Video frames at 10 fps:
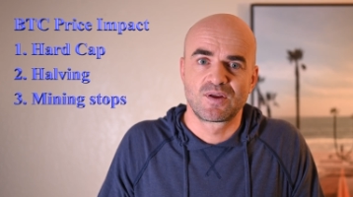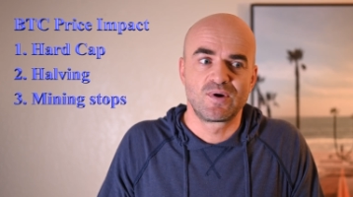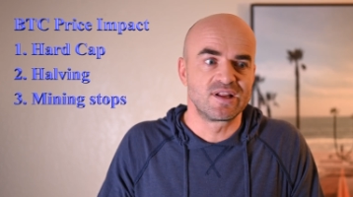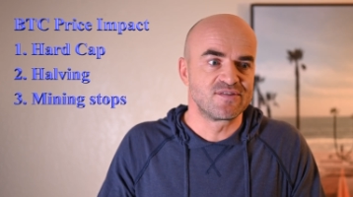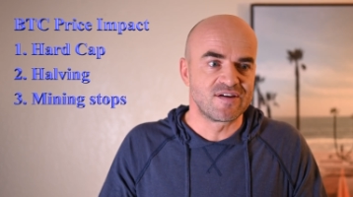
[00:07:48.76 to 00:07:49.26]

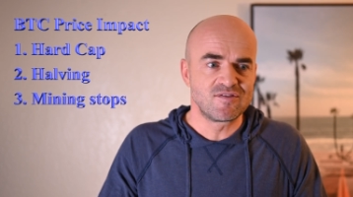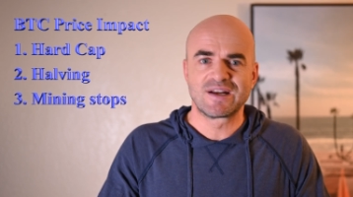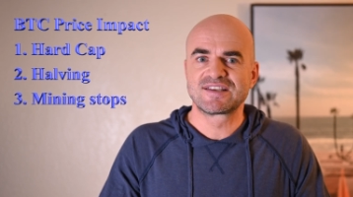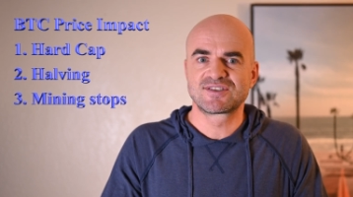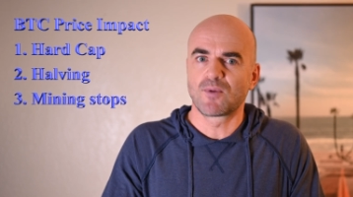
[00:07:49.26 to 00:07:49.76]
Well, if
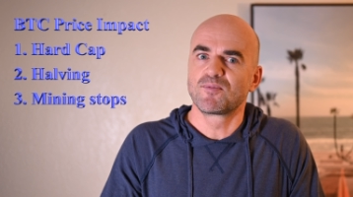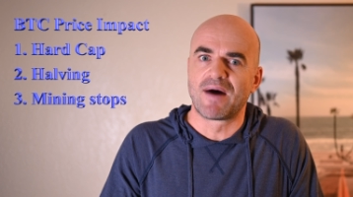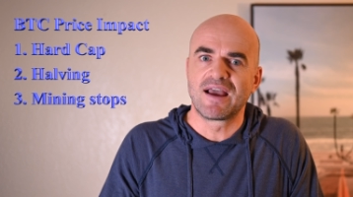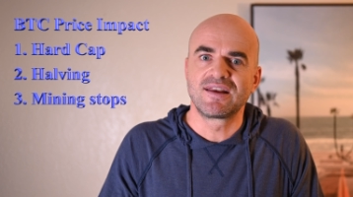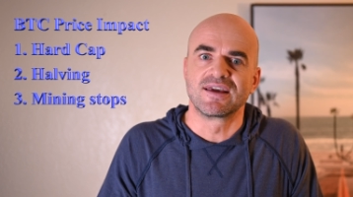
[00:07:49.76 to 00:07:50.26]
everybody stopped
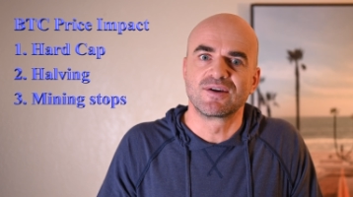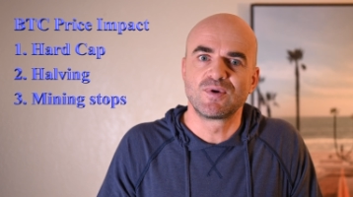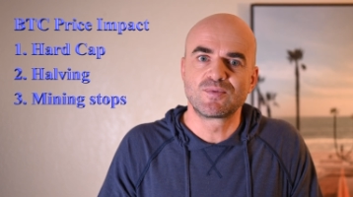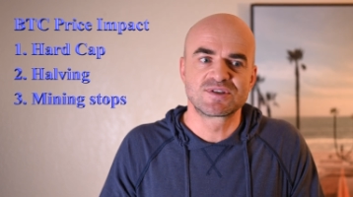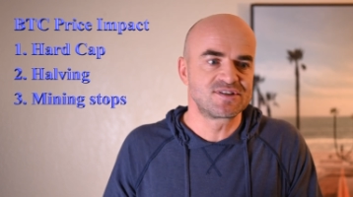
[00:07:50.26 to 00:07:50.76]
mining,
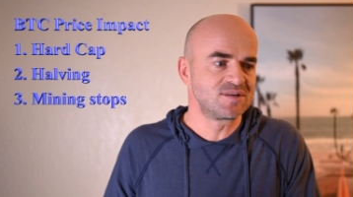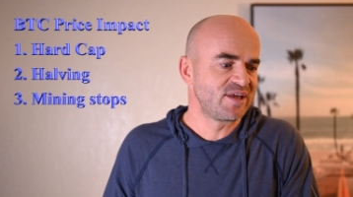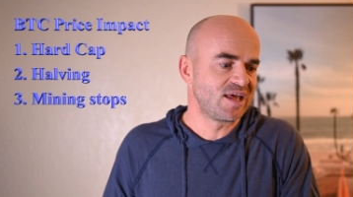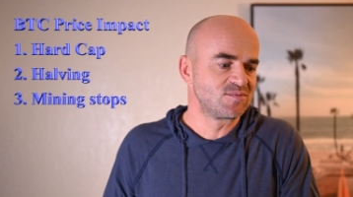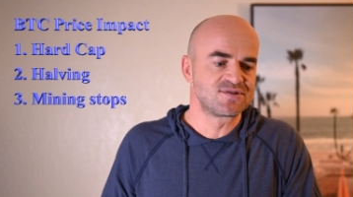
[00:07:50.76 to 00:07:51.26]
we would still
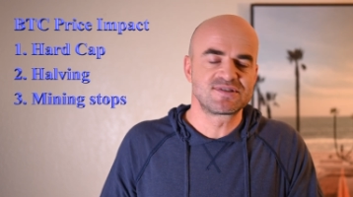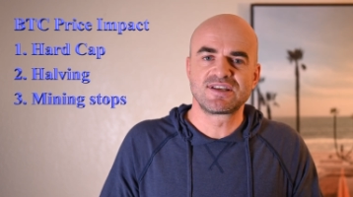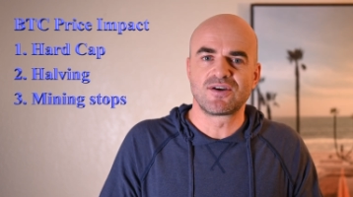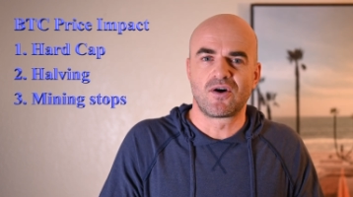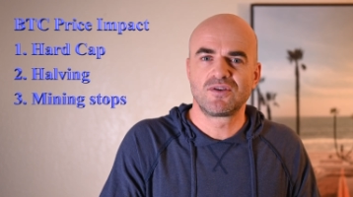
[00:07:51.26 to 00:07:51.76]
be able to
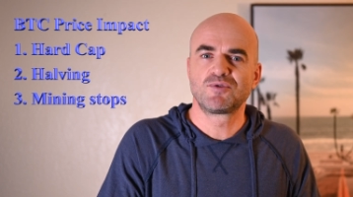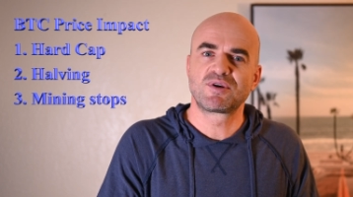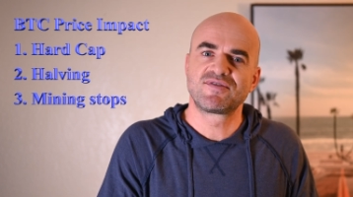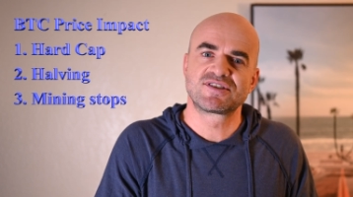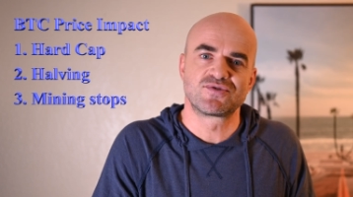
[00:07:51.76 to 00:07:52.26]
see all the
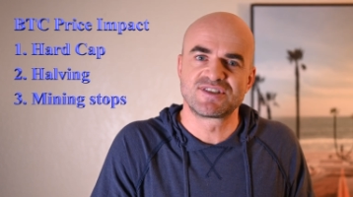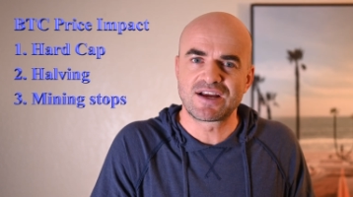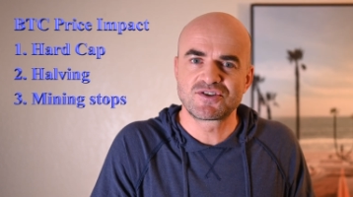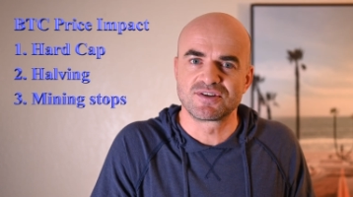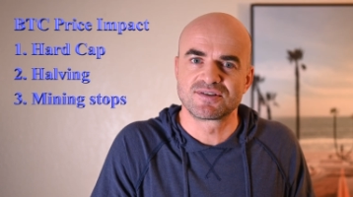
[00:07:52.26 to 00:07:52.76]
previous
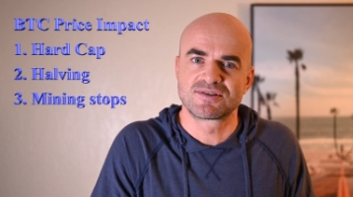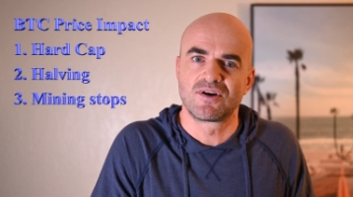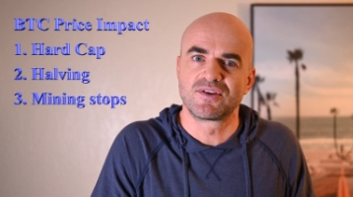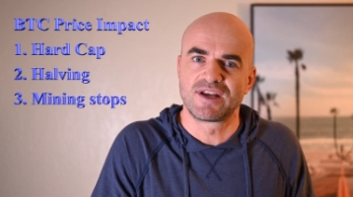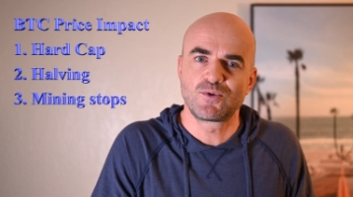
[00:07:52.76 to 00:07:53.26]
transactions
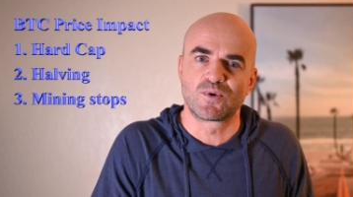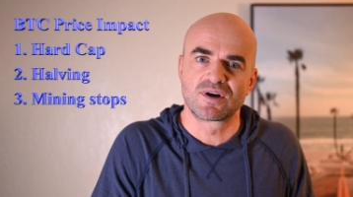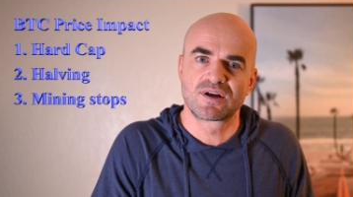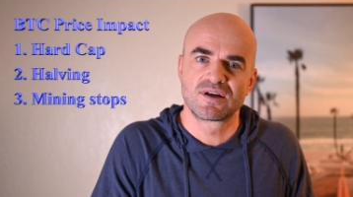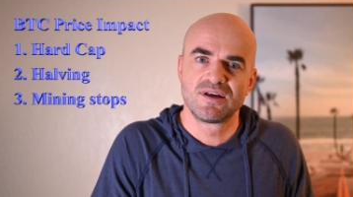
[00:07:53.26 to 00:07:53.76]
on the
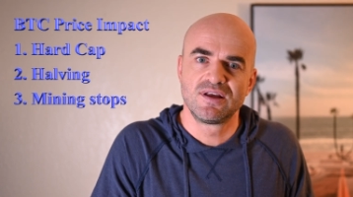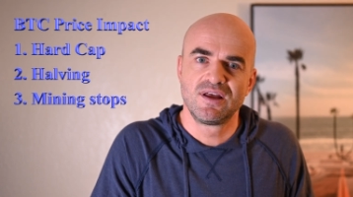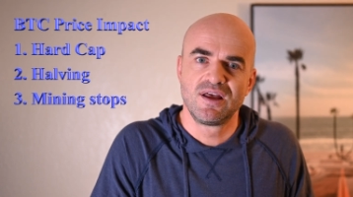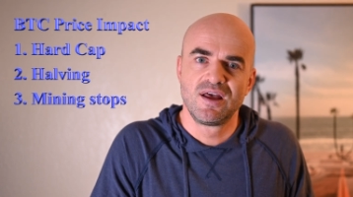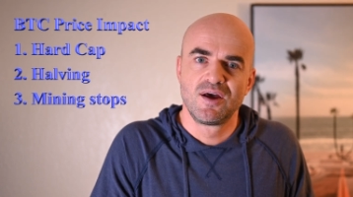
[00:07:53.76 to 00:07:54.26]
network.
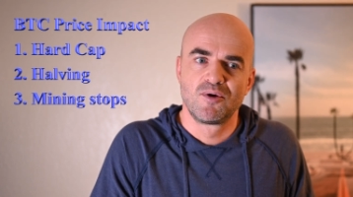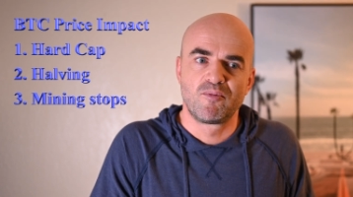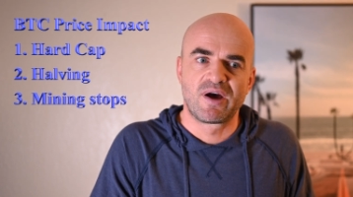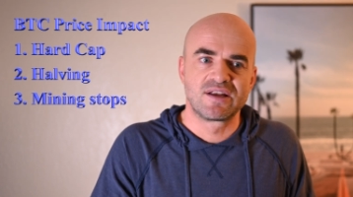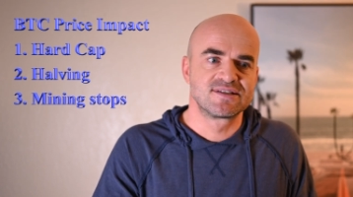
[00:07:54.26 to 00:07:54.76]

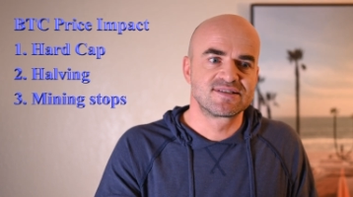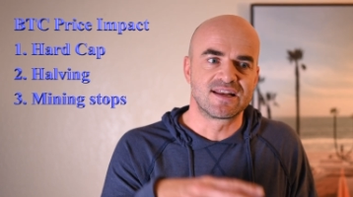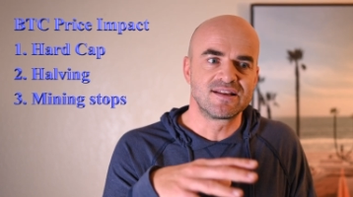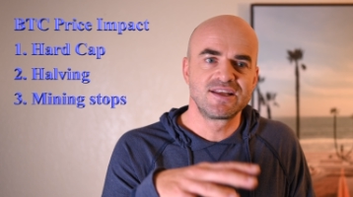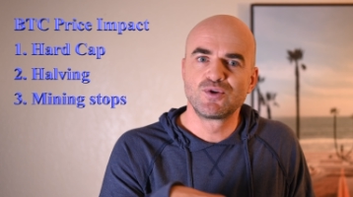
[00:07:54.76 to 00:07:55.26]
But
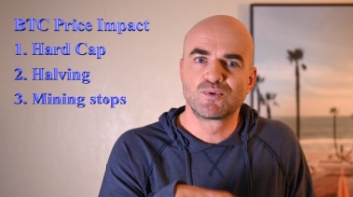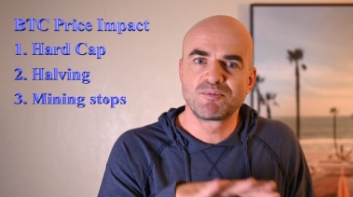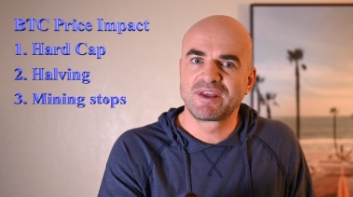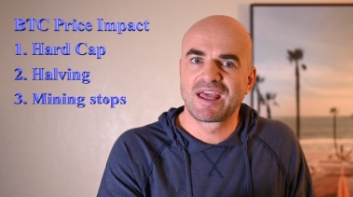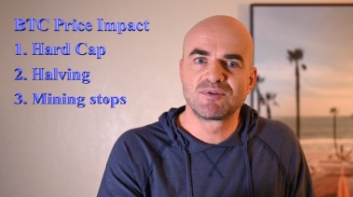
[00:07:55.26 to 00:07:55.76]
suddenly you
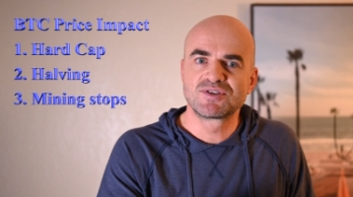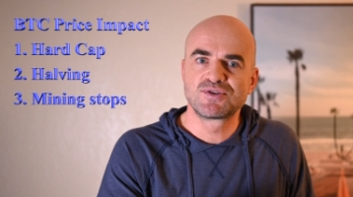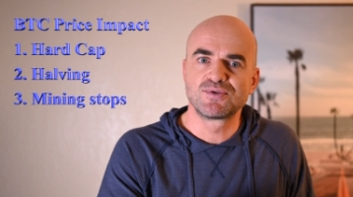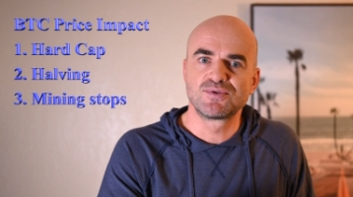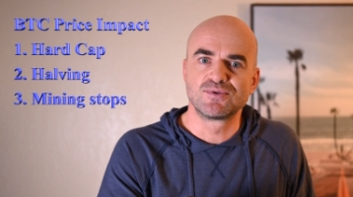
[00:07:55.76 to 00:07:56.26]
wouldn't be able
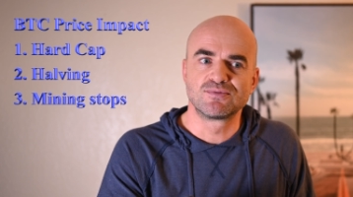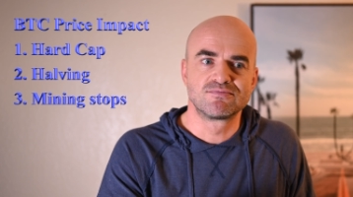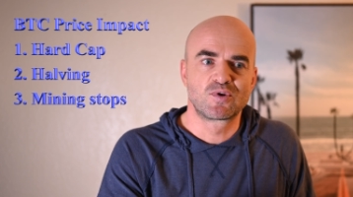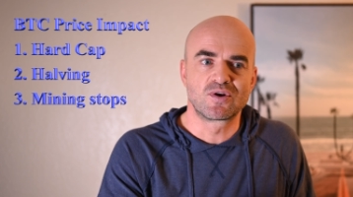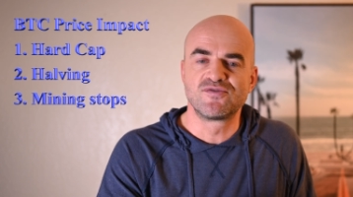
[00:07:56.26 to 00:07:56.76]
to
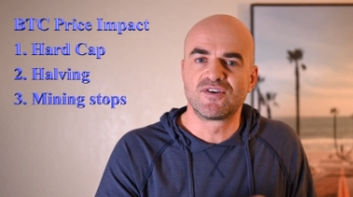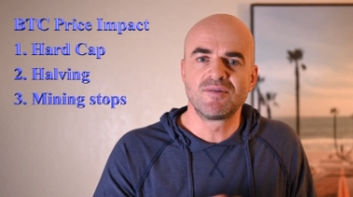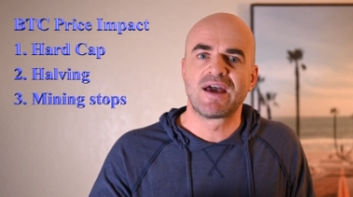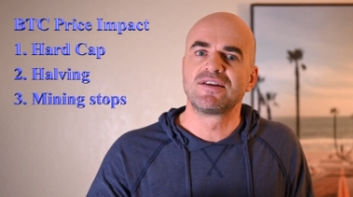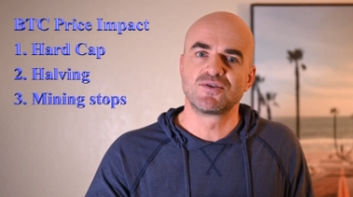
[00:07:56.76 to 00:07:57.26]

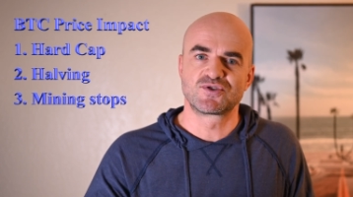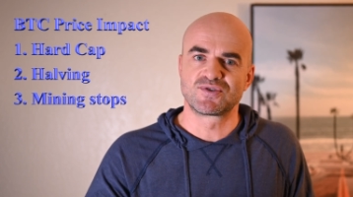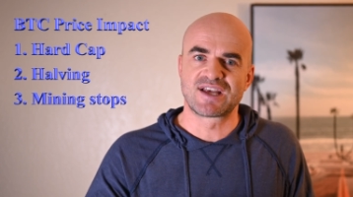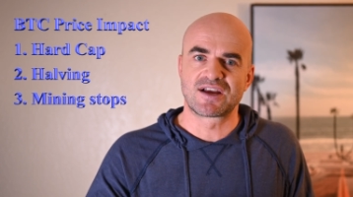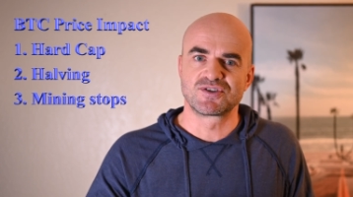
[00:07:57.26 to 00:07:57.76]
confirm any new
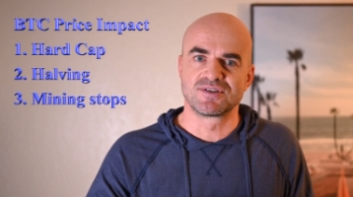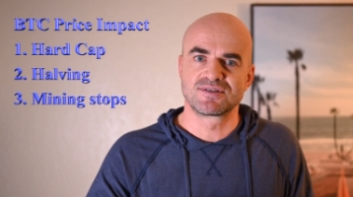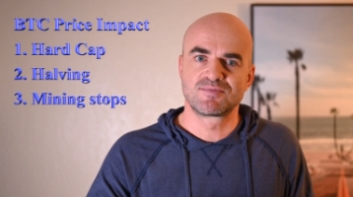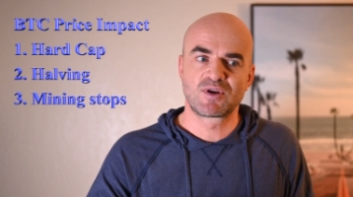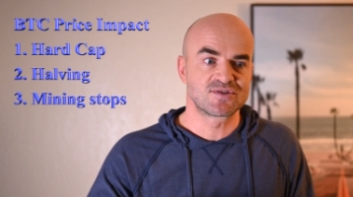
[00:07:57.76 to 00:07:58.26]

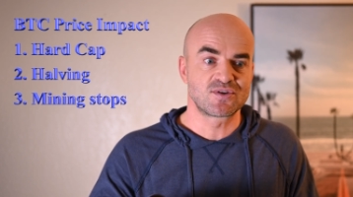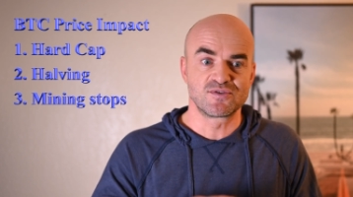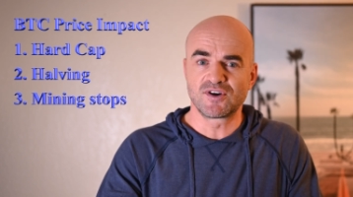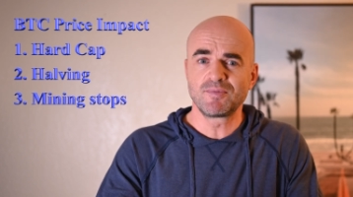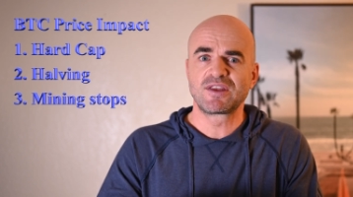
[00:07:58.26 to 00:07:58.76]
transactions, because
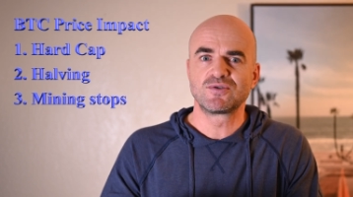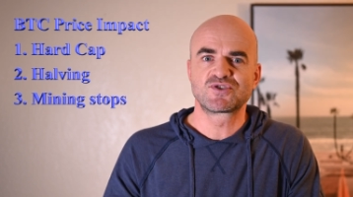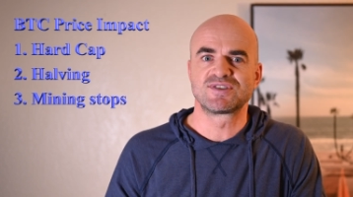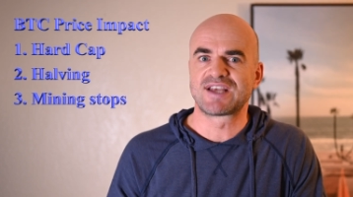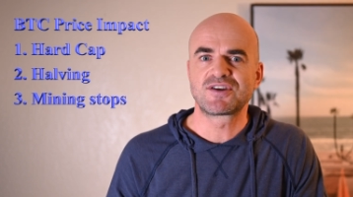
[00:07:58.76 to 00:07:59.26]
confirming new
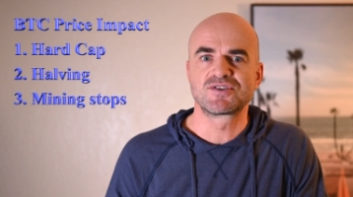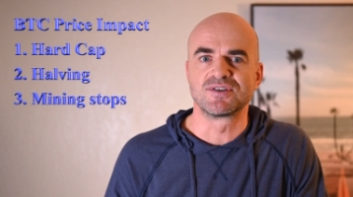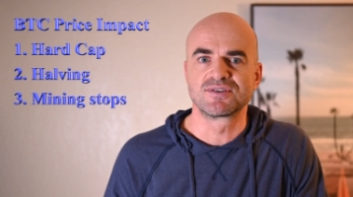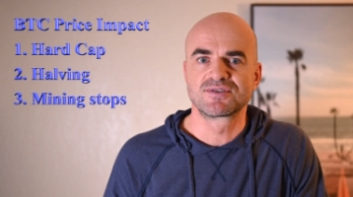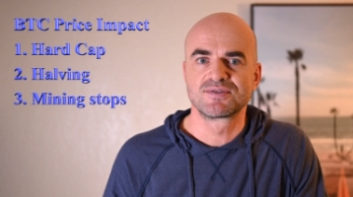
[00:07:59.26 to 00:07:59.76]

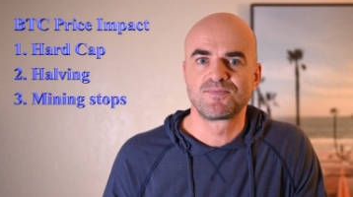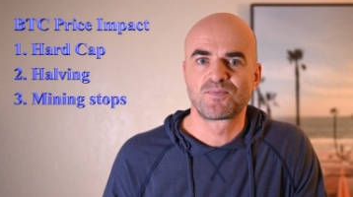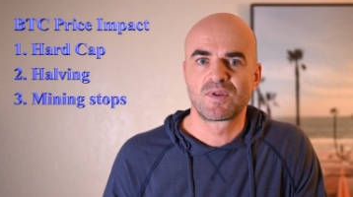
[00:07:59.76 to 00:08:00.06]
transactions